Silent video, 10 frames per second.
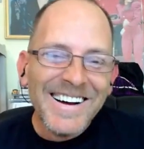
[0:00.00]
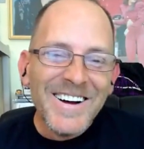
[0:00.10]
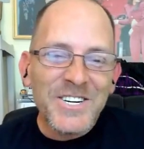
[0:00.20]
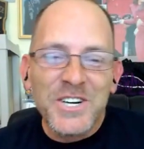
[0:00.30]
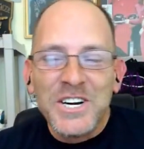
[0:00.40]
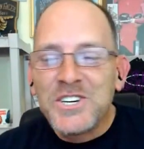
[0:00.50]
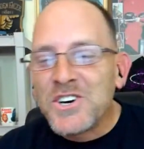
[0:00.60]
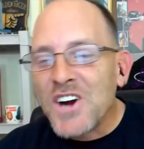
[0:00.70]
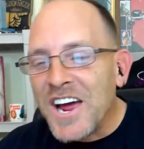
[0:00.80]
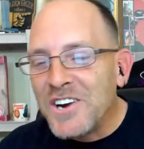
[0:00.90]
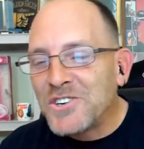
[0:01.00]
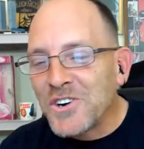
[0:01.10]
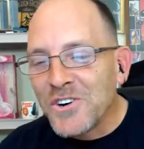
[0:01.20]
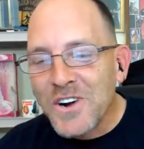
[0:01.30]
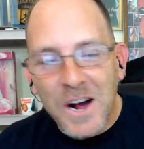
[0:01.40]
She changed
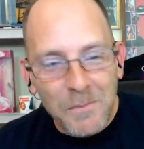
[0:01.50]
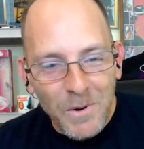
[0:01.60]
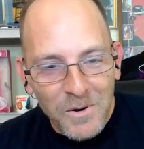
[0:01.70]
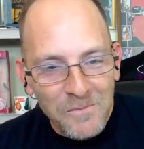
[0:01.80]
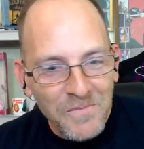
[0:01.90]
her number,